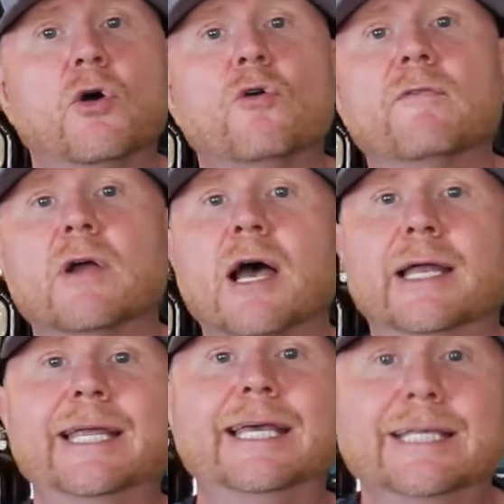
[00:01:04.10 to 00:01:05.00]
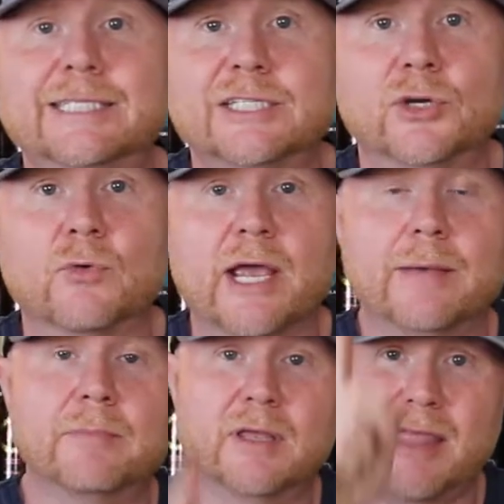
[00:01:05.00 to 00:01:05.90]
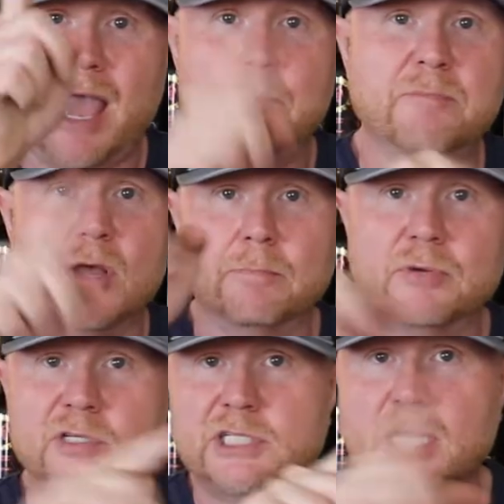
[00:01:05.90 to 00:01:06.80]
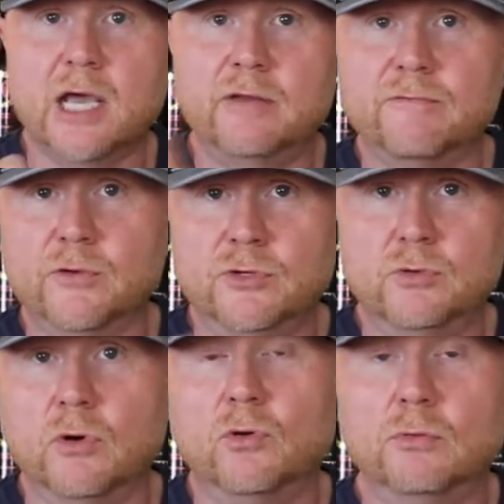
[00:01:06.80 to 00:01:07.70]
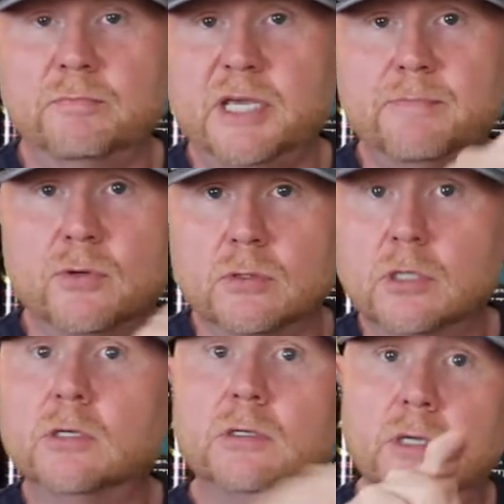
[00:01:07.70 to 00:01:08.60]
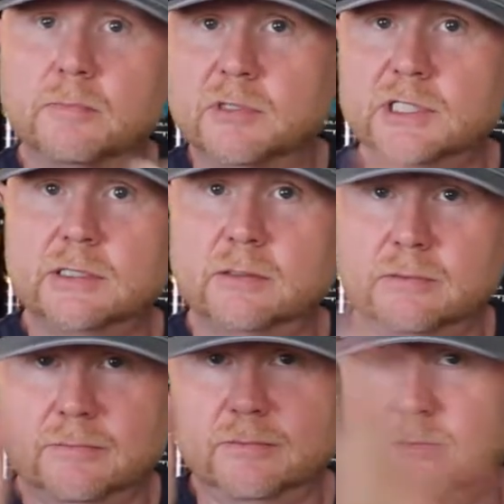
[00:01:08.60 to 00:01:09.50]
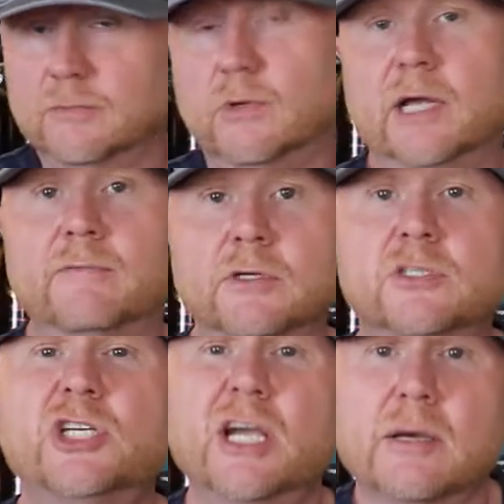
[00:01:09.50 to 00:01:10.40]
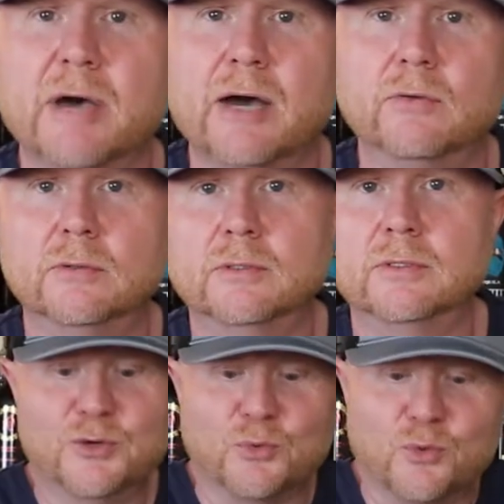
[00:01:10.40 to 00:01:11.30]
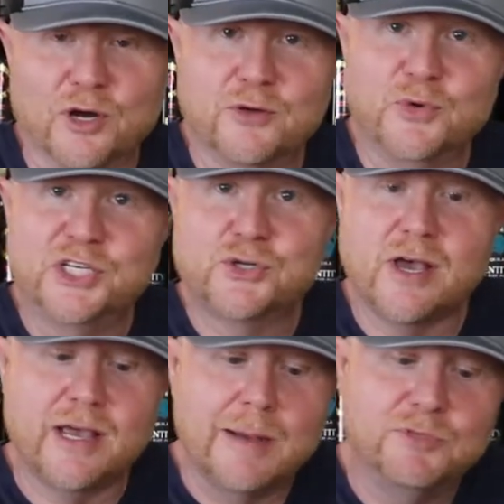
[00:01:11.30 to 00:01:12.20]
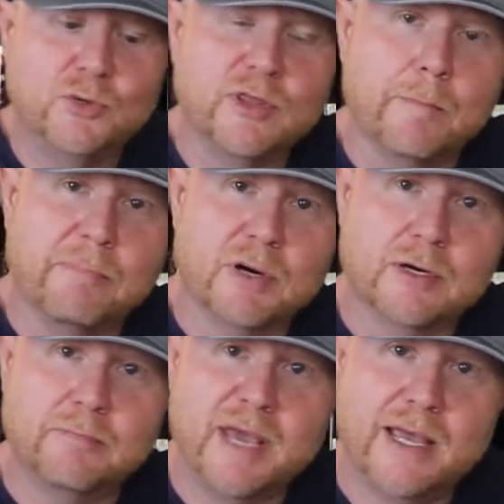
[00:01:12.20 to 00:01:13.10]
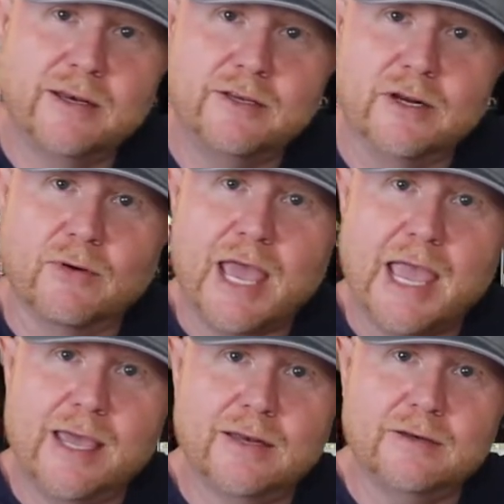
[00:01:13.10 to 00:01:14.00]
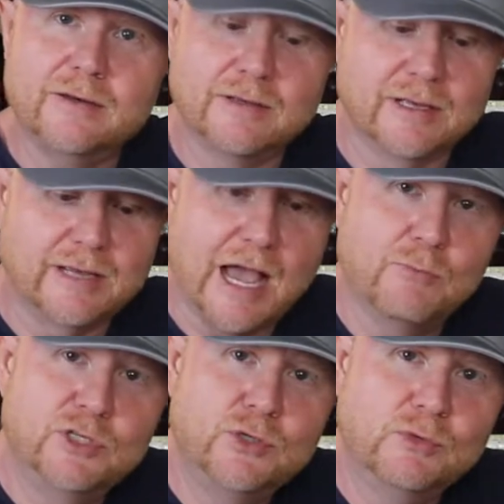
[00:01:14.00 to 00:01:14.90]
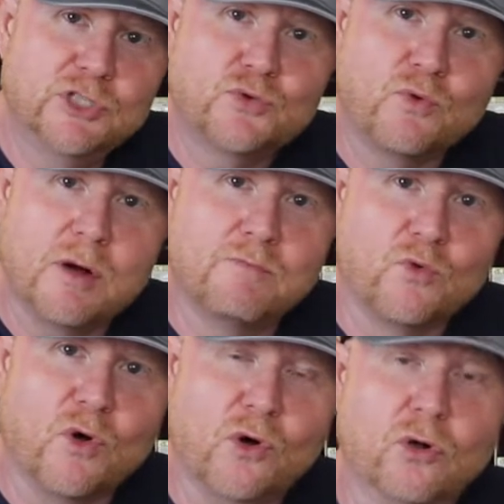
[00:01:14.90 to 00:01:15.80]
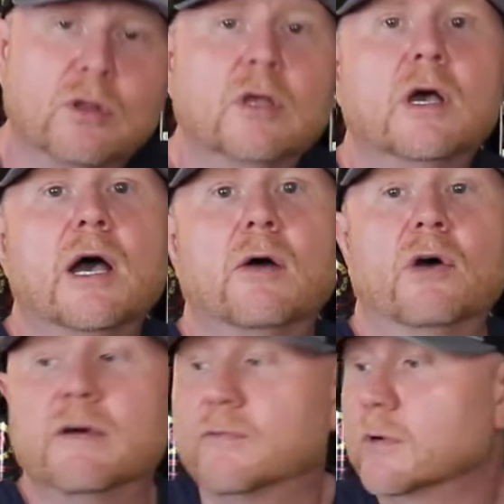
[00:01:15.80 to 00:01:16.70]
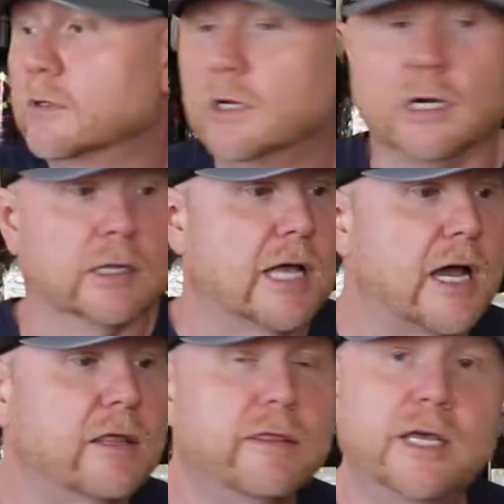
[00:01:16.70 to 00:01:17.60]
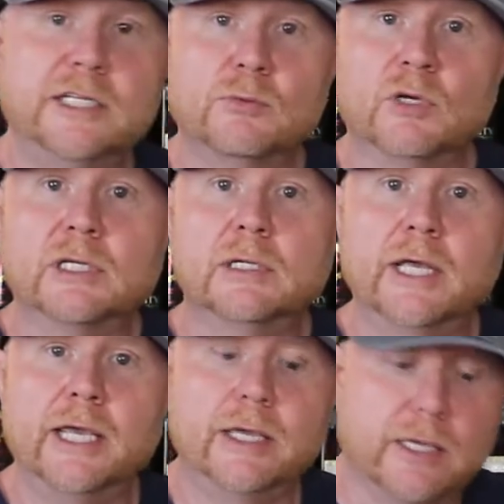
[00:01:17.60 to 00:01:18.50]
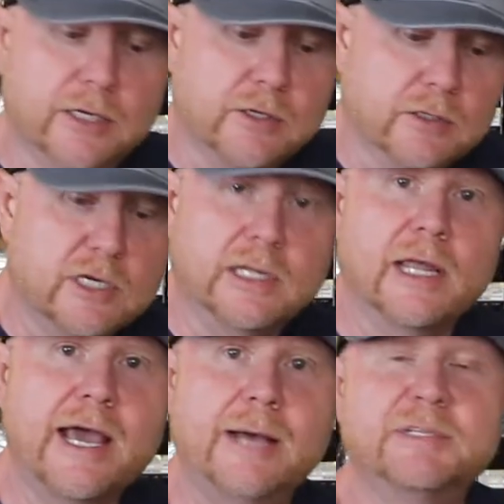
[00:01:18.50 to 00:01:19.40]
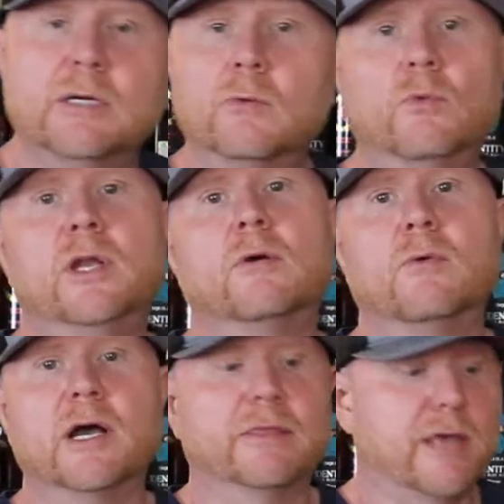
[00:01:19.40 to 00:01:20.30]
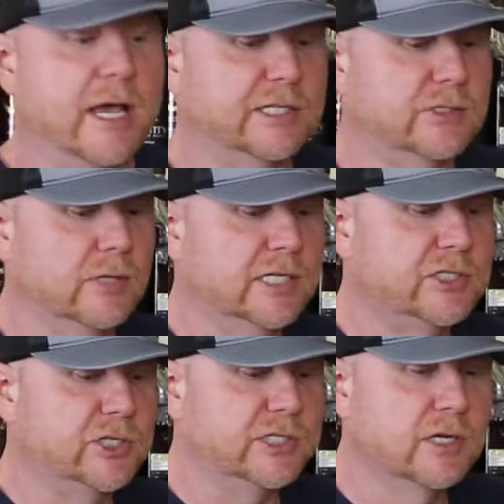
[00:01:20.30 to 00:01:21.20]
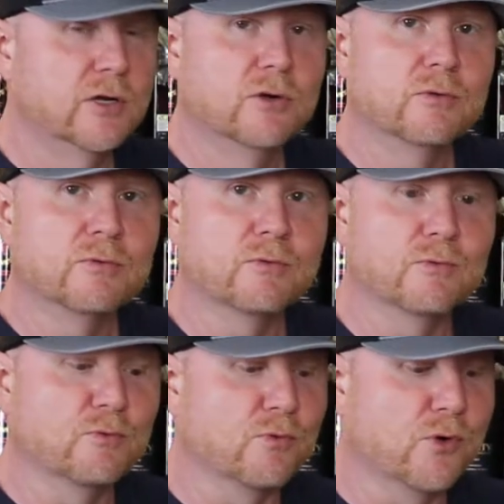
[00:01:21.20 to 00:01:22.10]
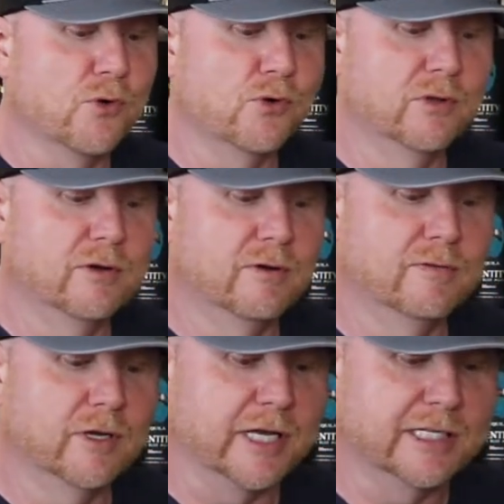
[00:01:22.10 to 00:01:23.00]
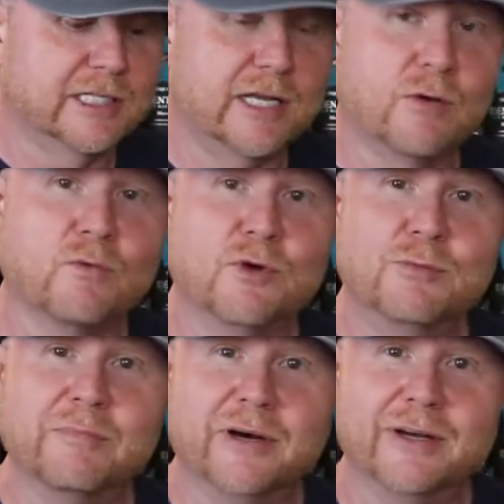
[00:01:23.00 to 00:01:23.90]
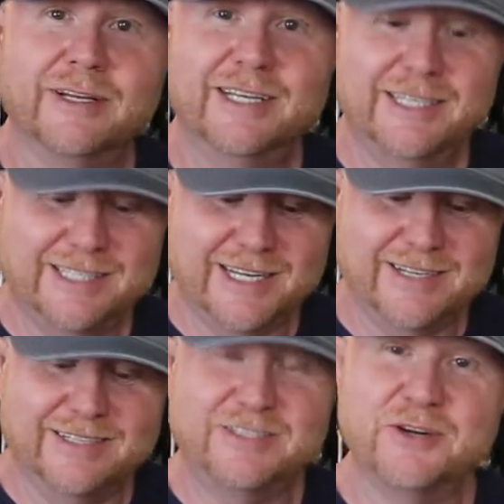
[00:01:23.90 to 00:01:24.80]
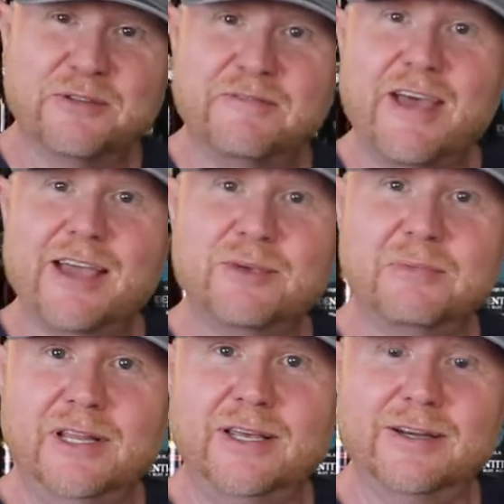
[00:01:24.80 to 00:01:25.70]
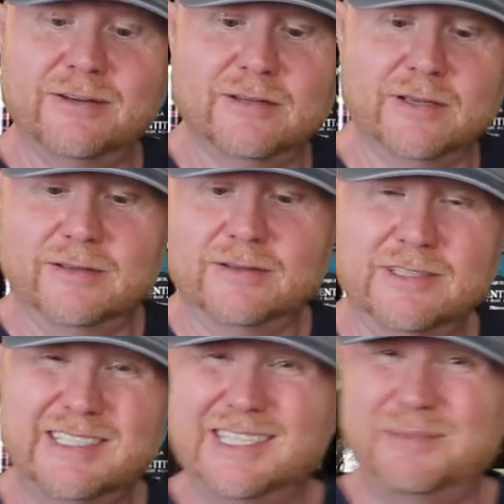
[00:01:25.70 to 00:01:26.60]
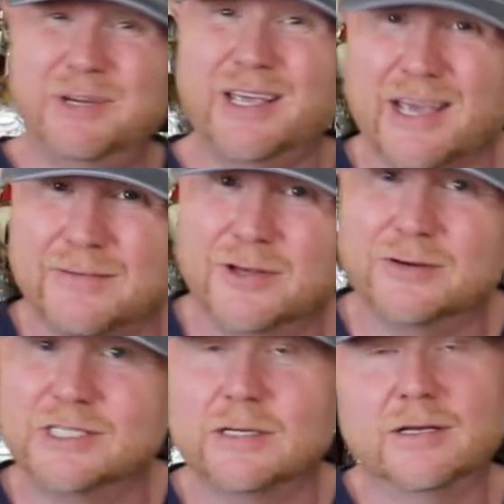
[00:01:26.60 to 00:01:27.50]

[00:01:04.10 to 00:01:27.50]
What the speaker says: over on Instagram. That number sign for you old people, numbers, whatever. Check them out. What are we trying? I'm doing the Birdman, hand, like I would do a drum roll. However, a lot of things would clank and it could collapse. We don't want that. So let's just roll it over. Look, it's like a Roomba. It's like the vacuum cleaner. Like, does anybody have those?